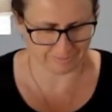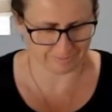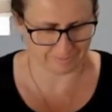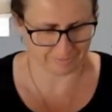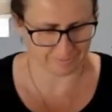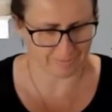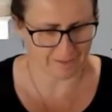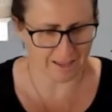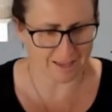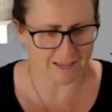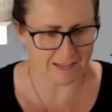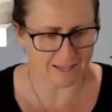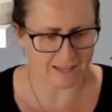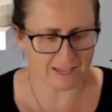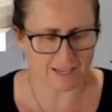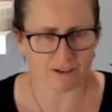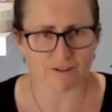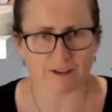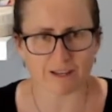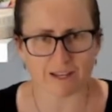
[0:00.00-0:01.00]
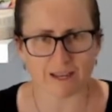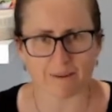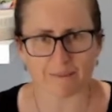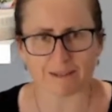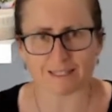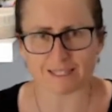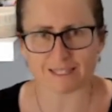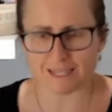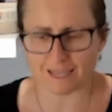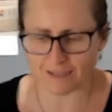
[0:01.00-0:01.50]
Now you can hear it
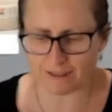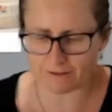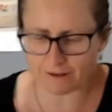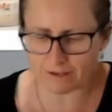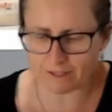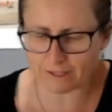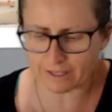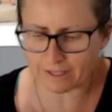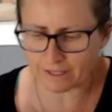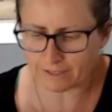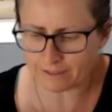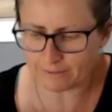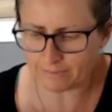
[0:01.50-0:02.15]
coming together in there.